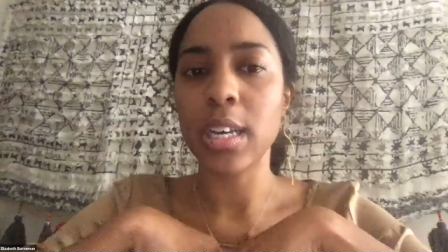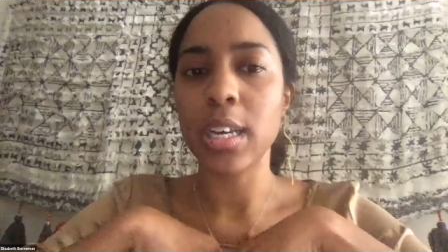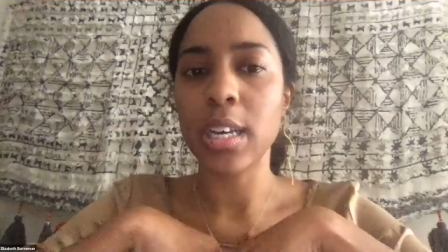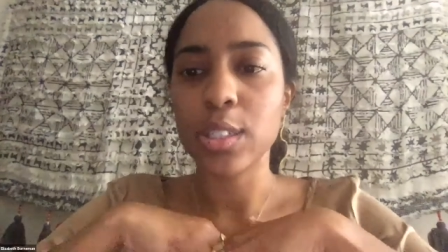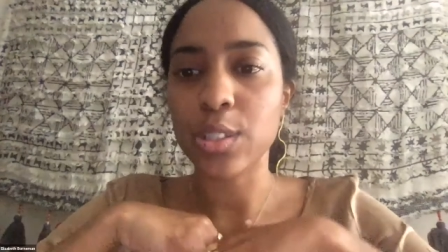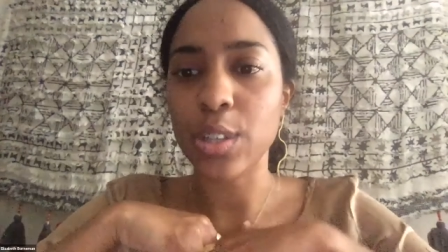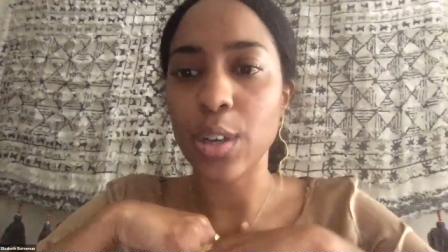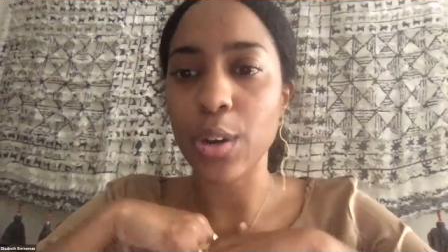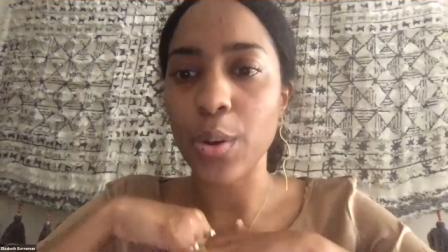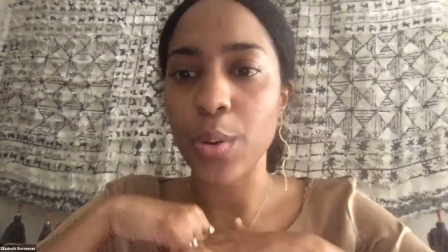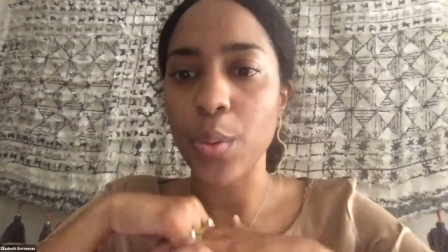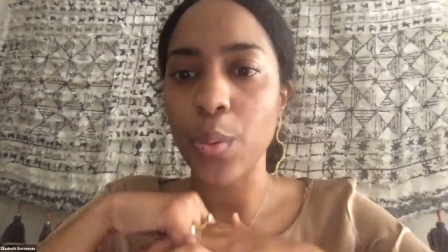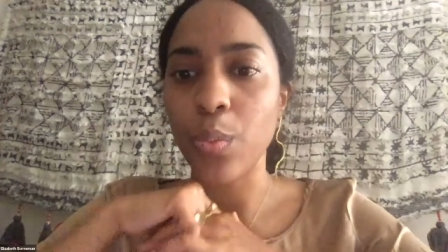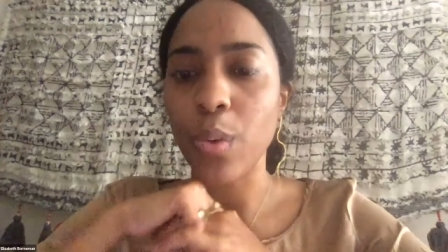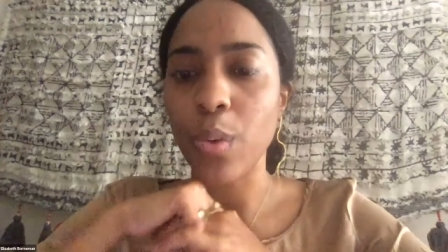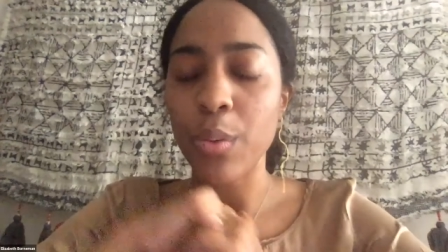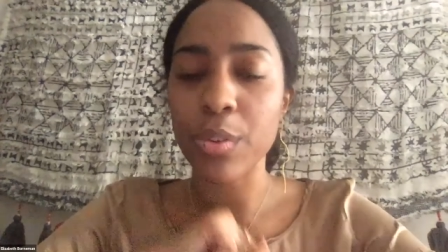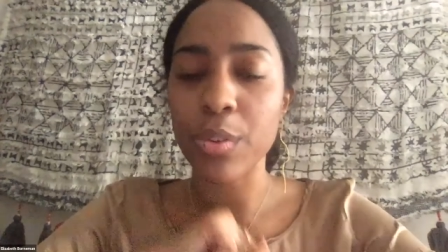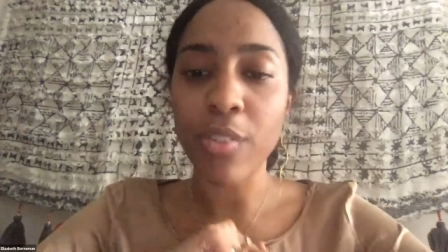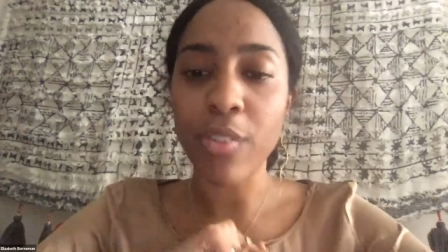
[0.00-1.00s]
So
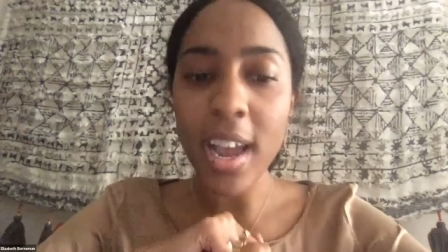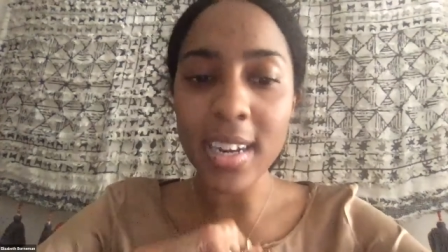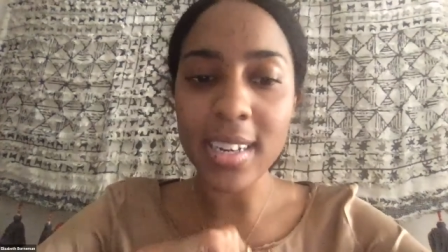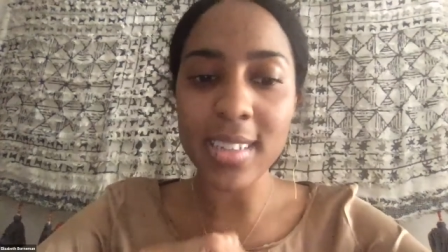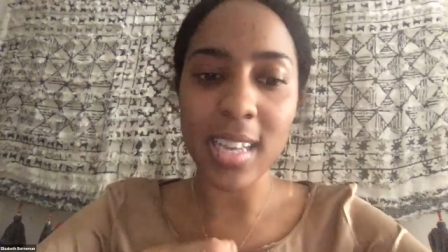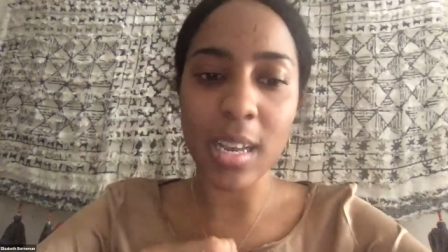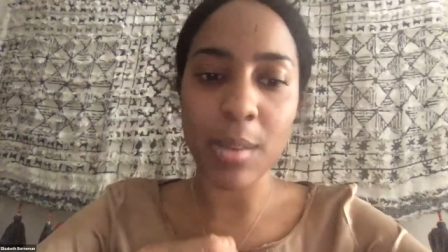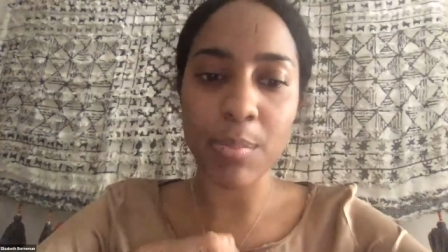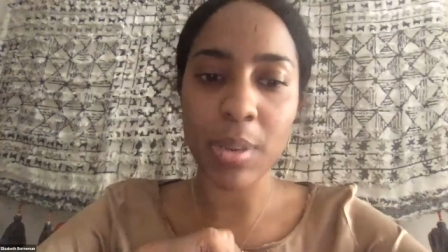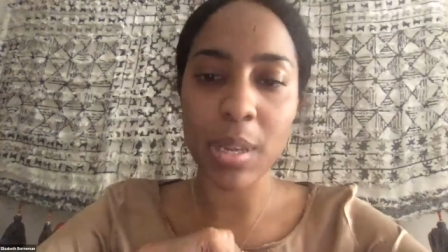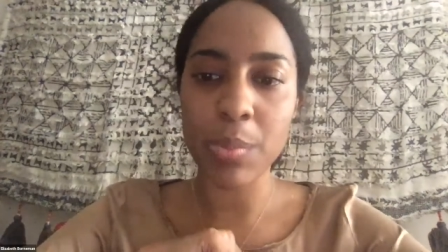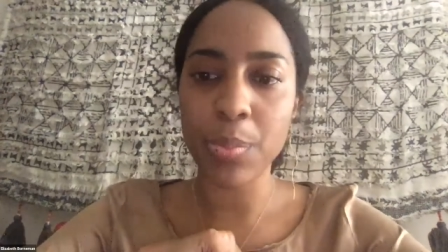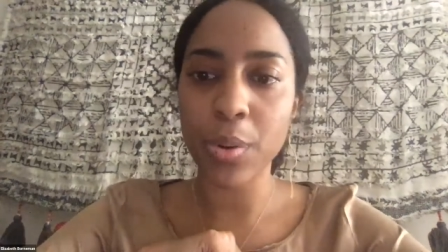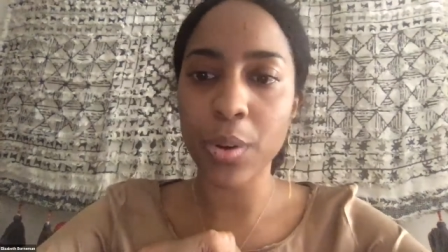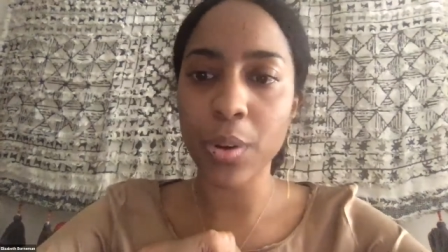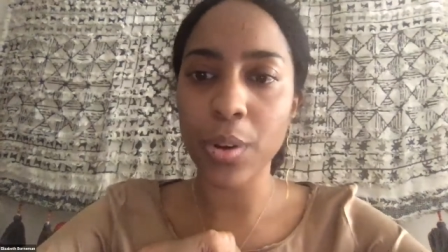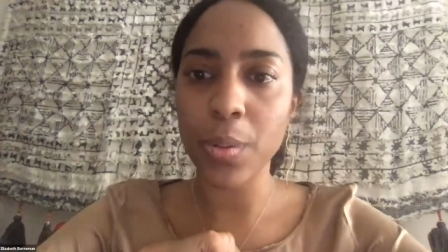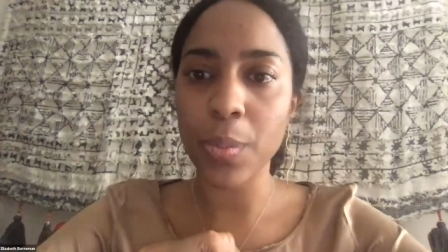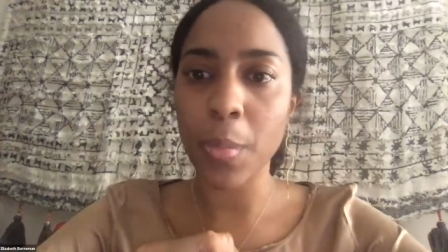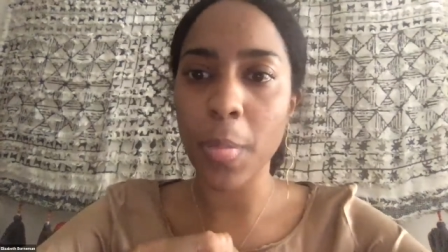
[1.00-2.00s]
what we find is that
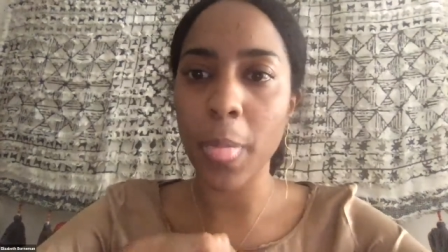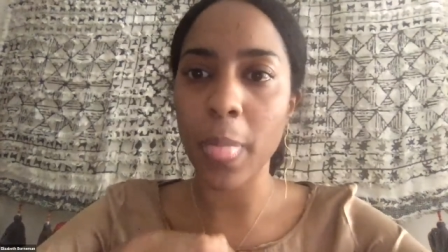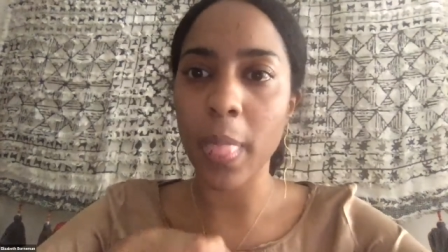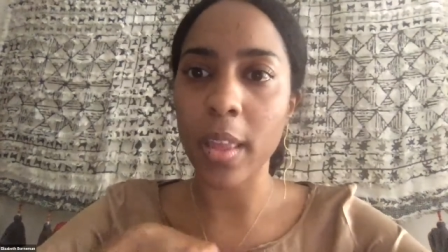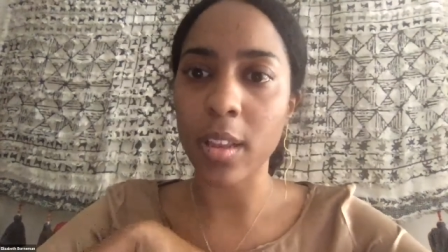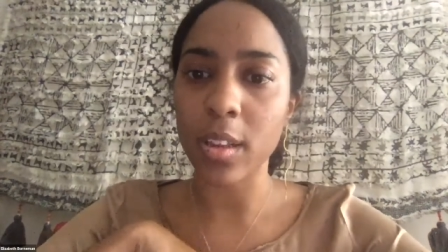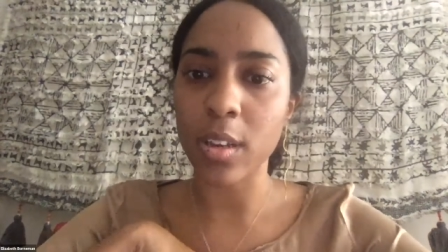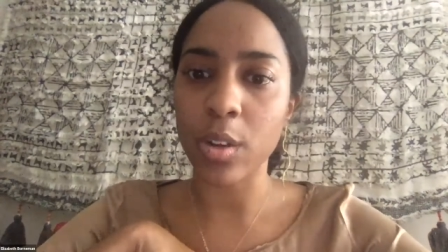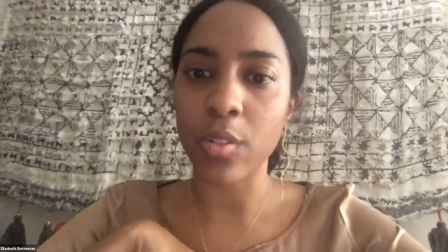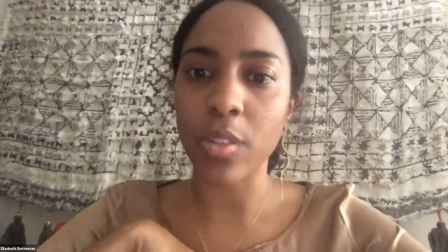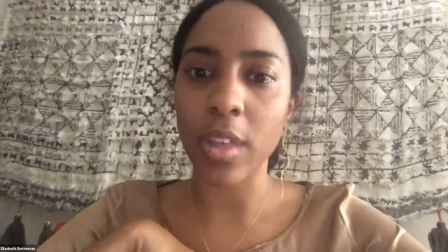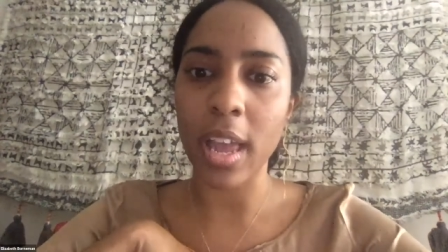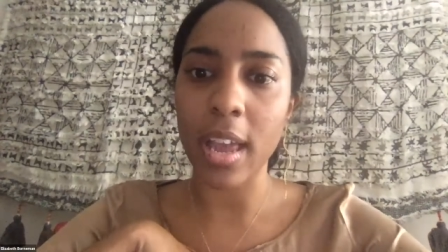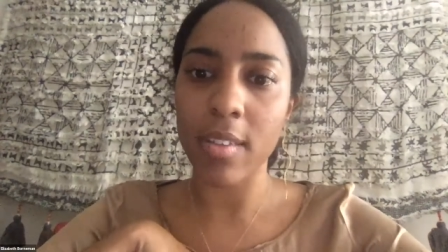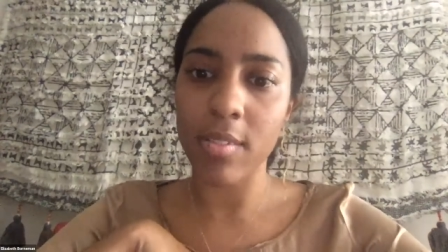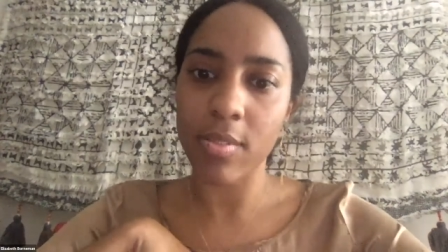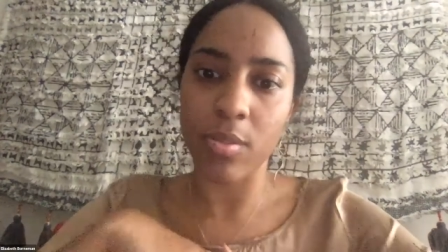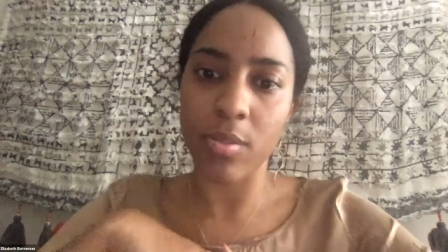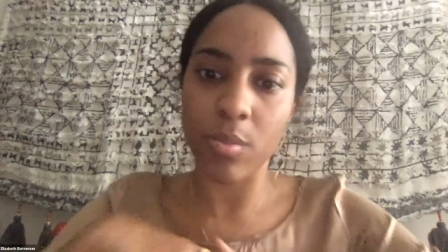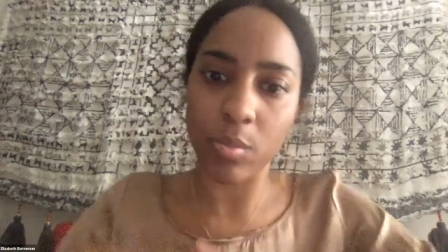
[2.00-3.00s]
people, you know, they,